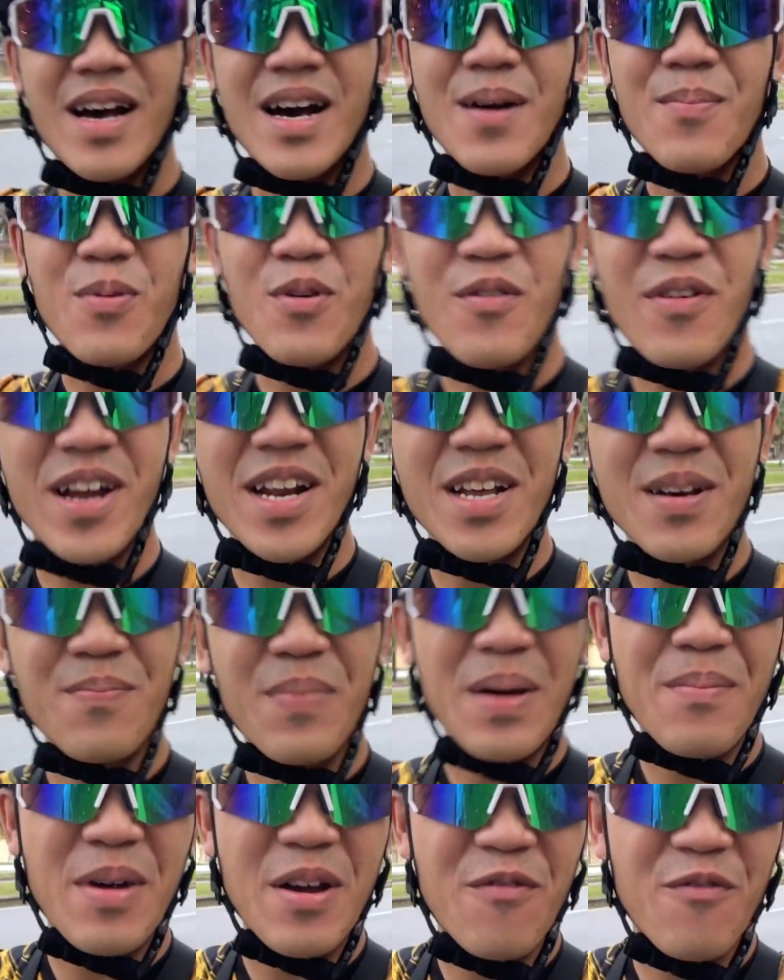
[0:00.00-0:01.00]
provided
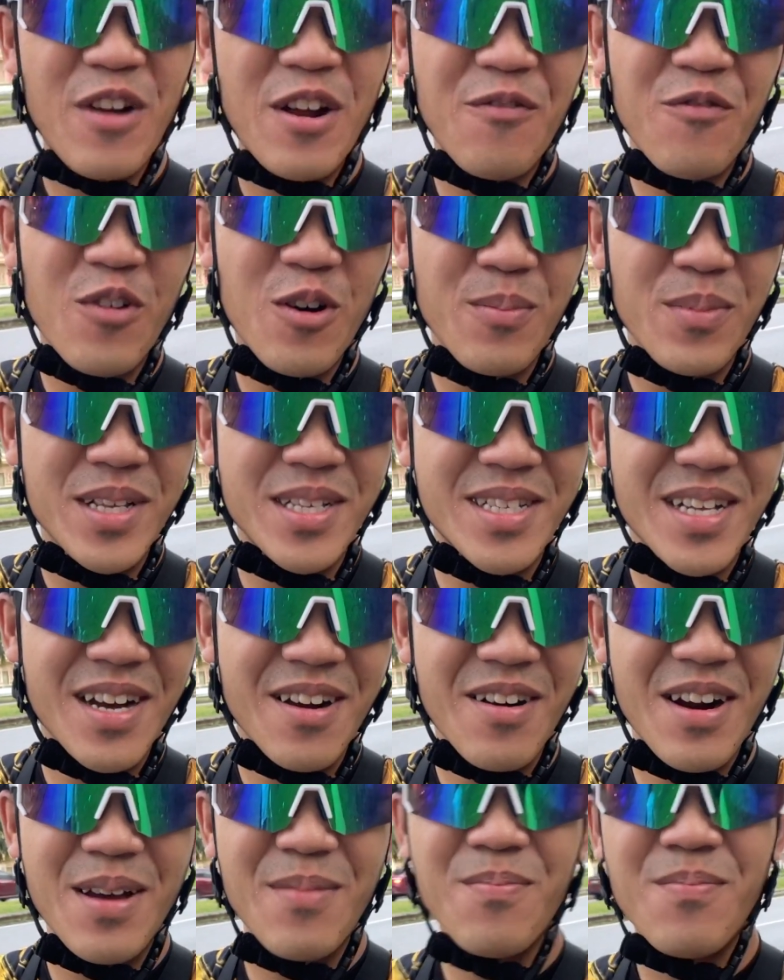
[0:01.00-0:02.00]
by my friend from
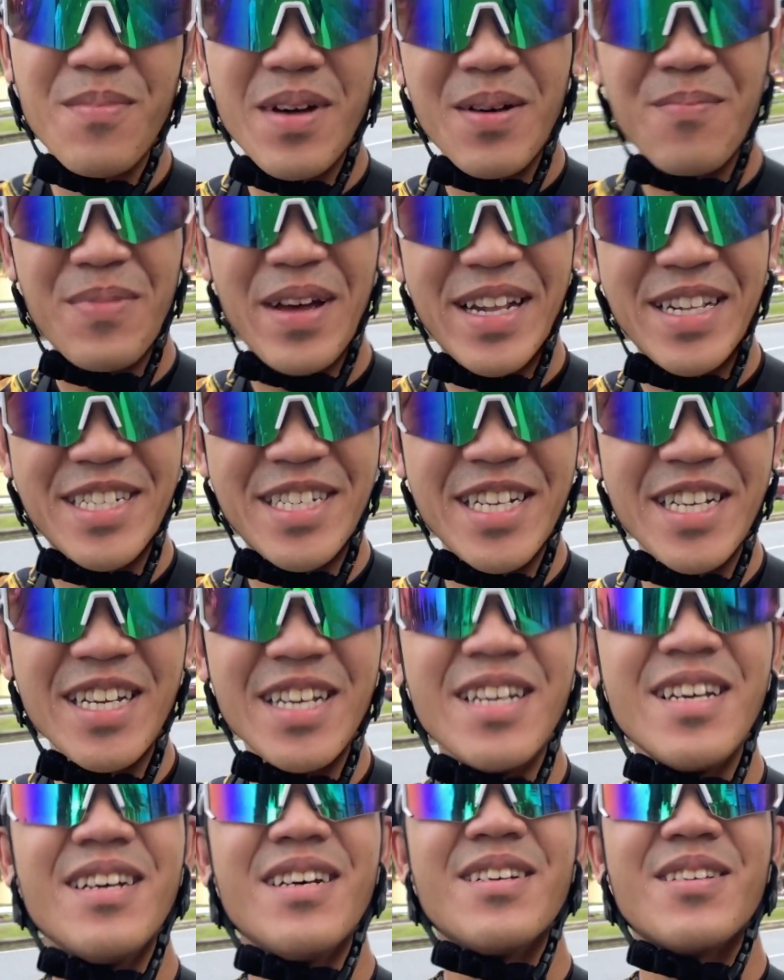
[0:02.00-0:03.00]
Instagram, Benji.
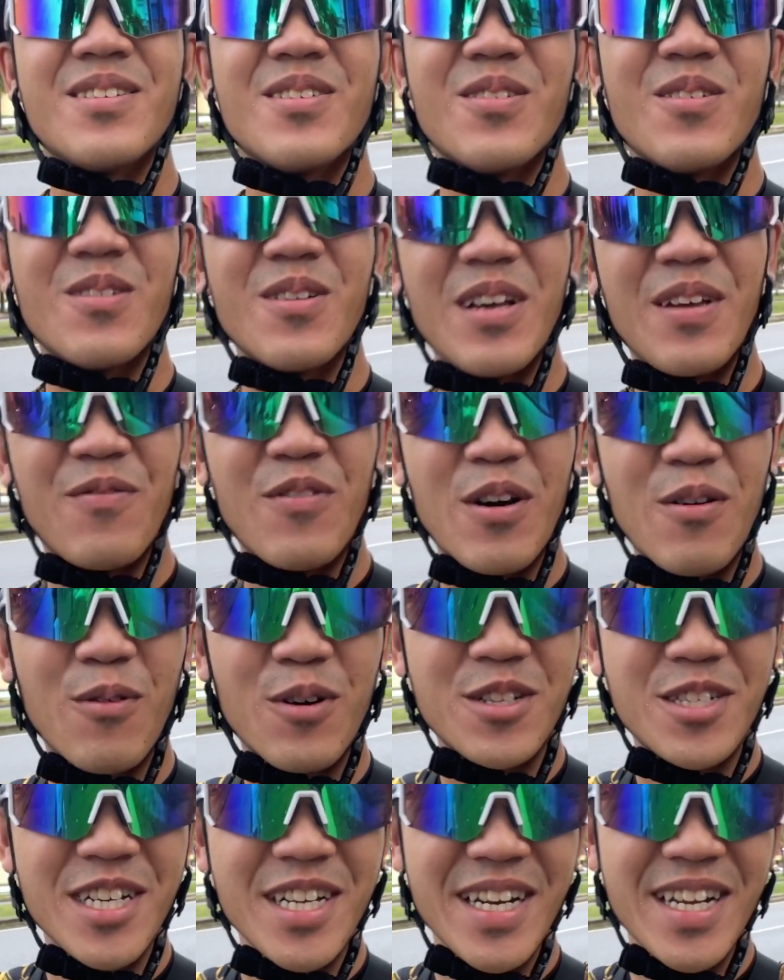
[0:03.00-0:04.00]
So if you are
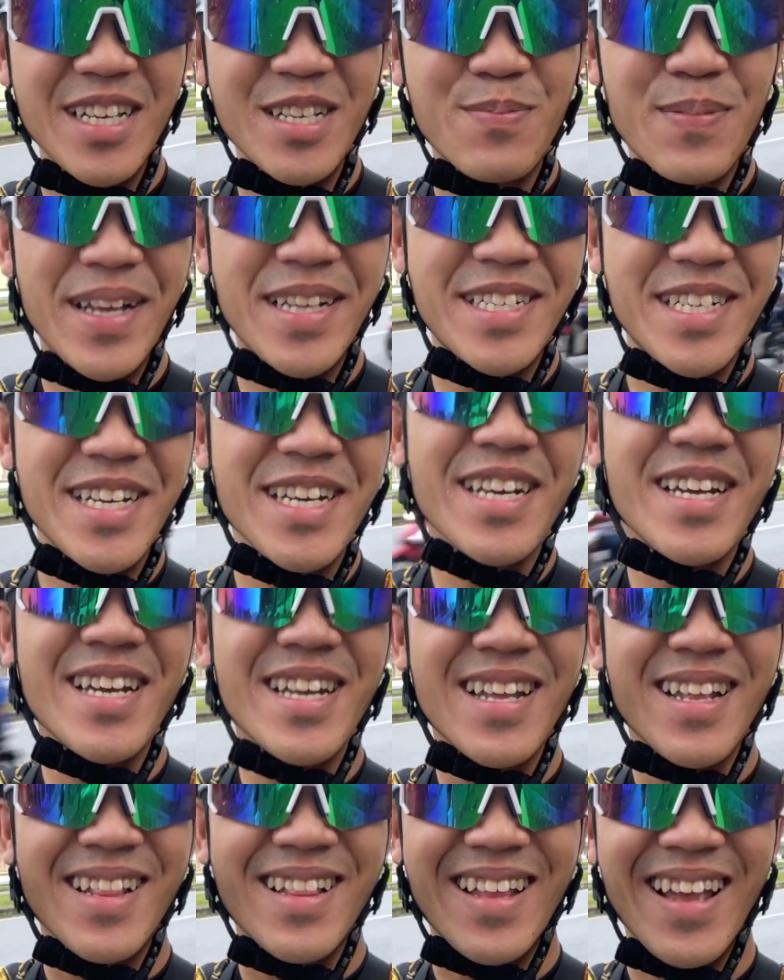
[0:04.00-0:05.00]
watching this, Benji,
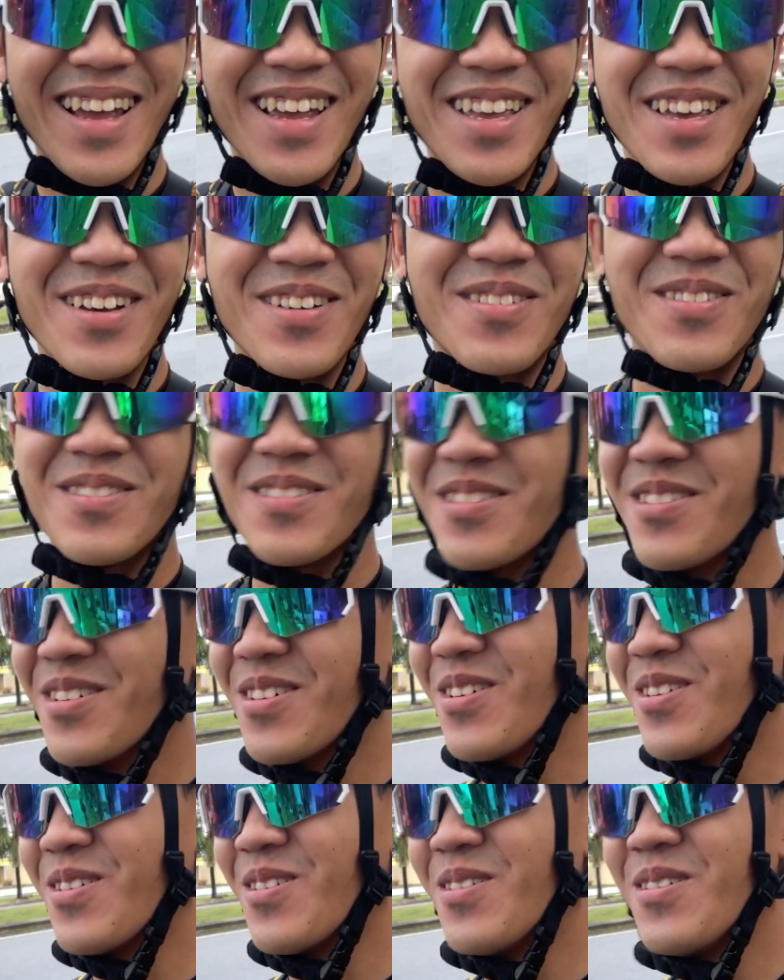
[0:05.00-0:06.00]
thank you.
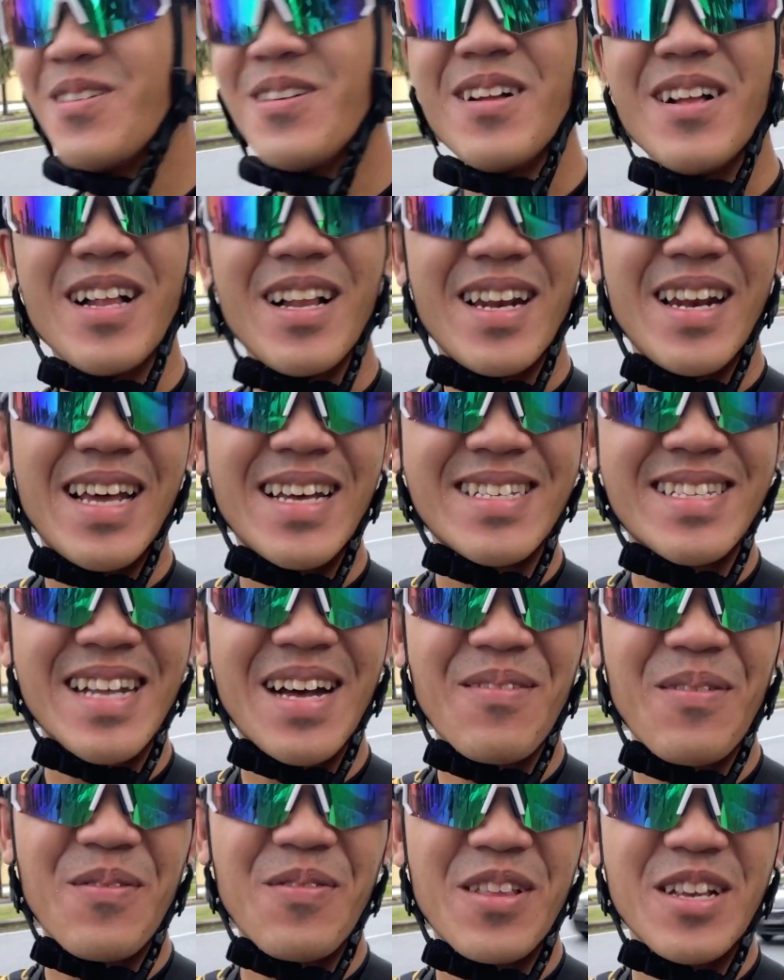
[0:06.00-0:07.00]
So let's
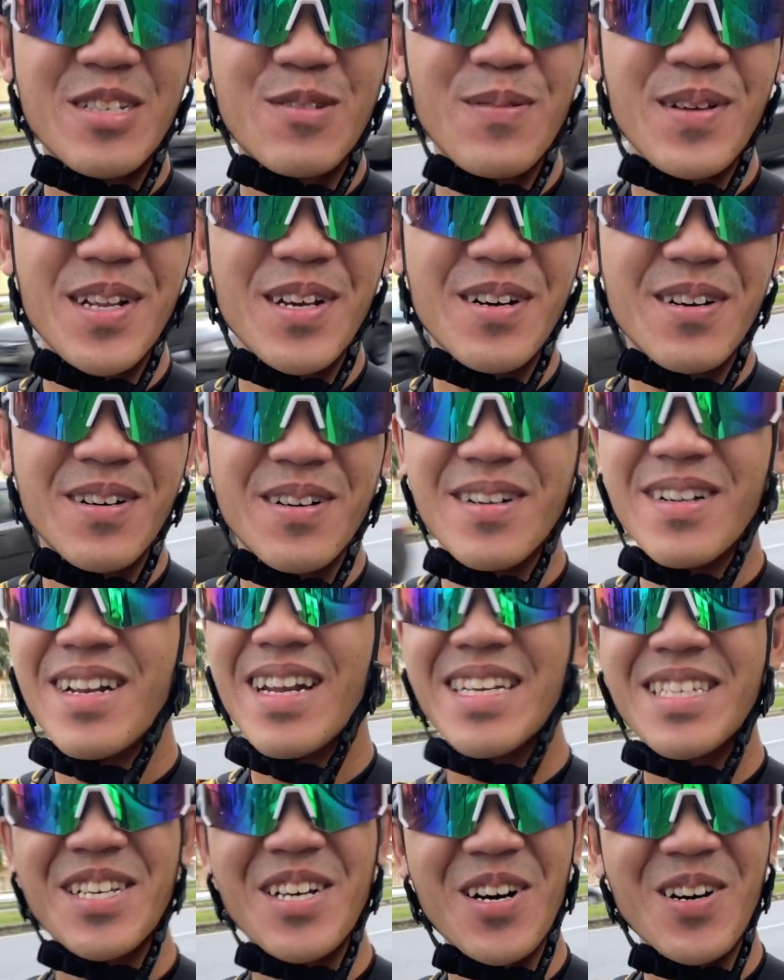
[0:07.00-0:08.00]
start with this video.
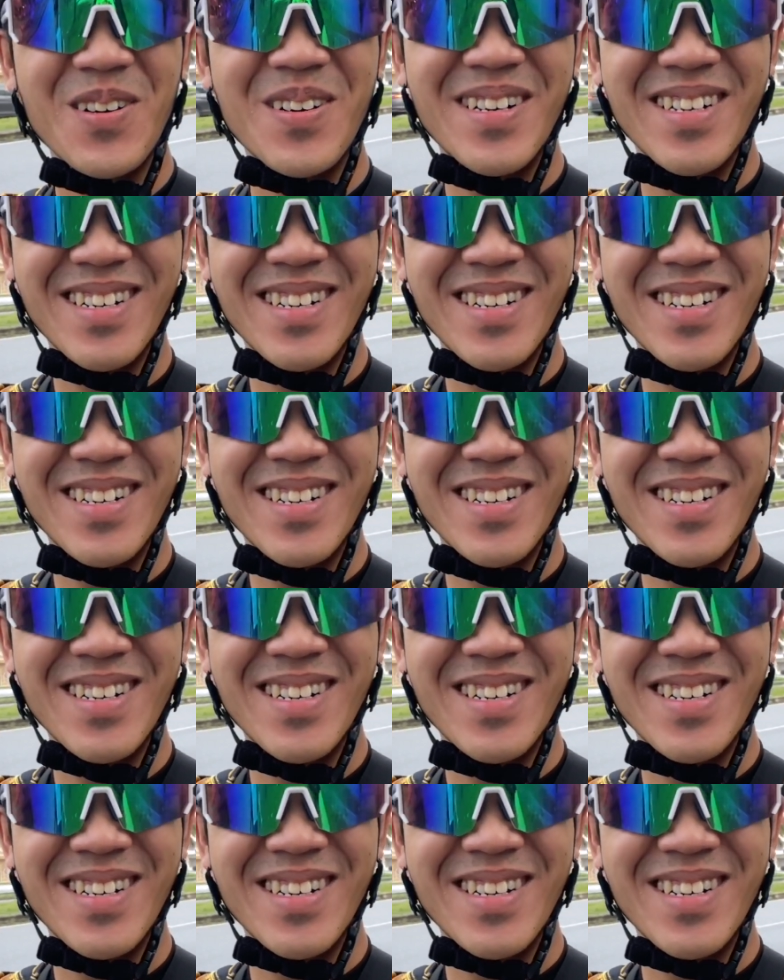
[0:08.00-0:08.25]
Let's go.